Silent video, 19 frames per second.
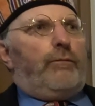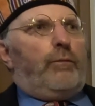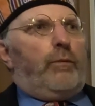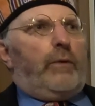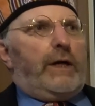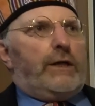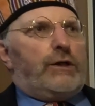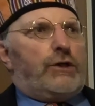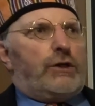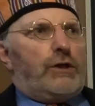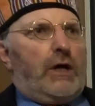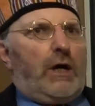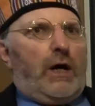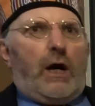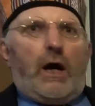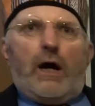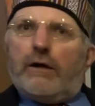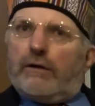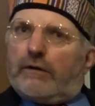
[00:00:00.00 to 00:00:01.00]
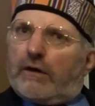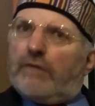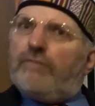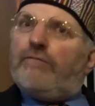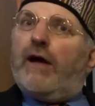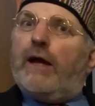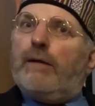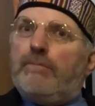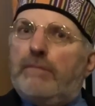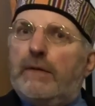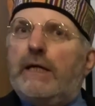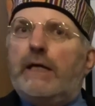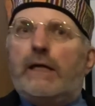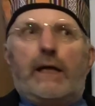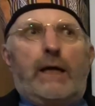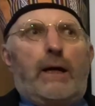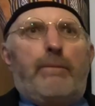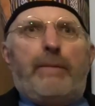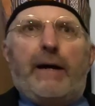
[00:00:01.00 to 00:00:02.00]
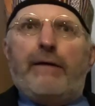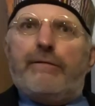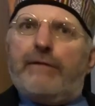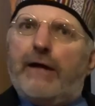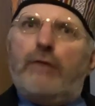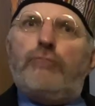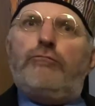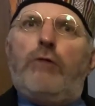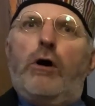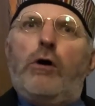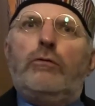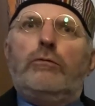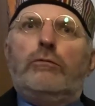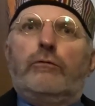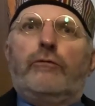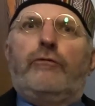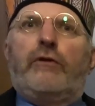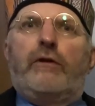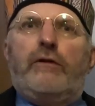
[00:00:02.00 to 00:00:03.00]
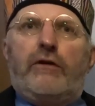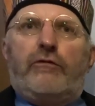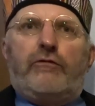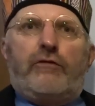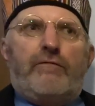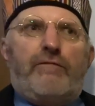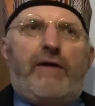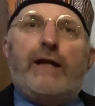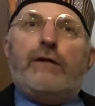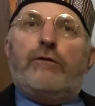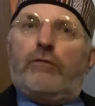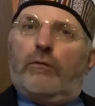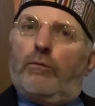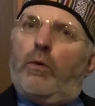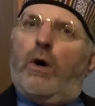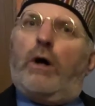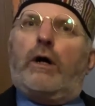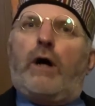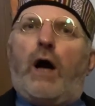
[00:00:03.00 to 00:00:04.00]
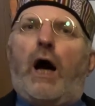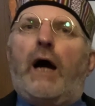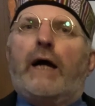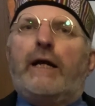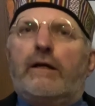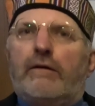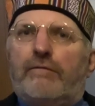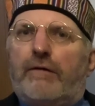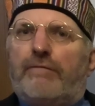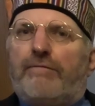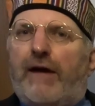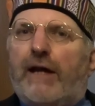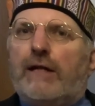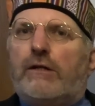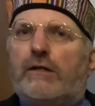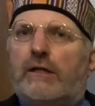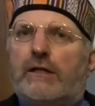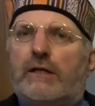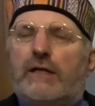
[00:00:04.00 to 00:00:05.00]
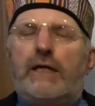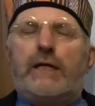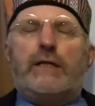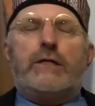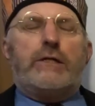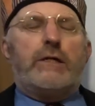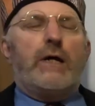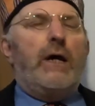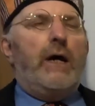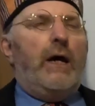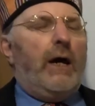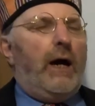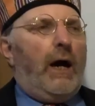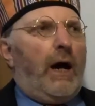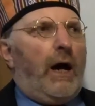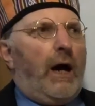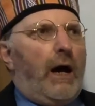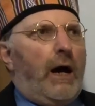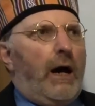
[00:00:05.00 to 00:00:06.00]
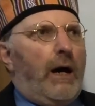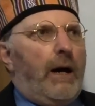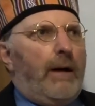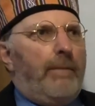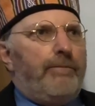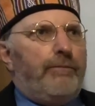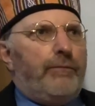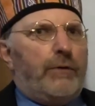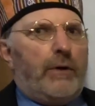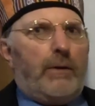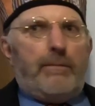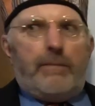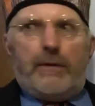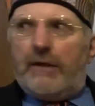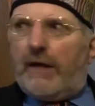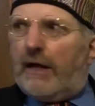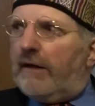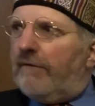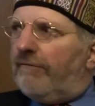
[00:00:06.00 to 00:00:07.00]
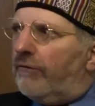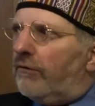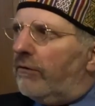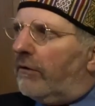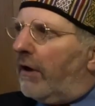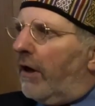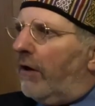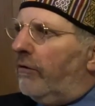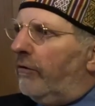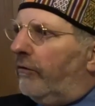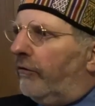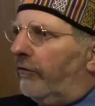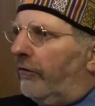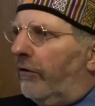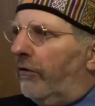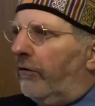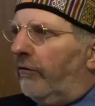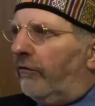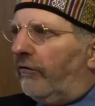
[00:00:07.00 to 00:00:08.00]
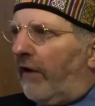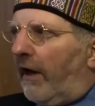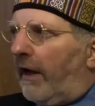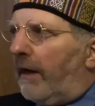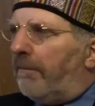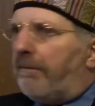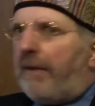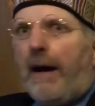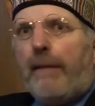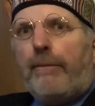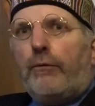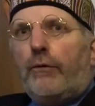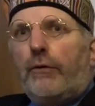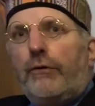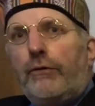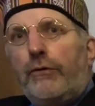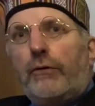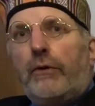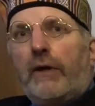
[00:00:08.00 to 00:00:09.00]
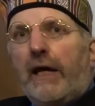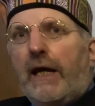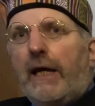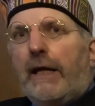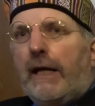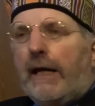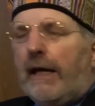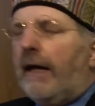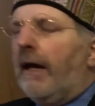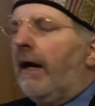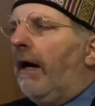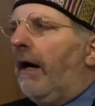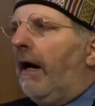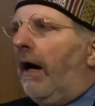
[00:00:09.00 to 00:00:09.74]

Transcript: which convey meaning about their roles in this event and what kind of event it is. But then if you go to, say, Papua New Guinea,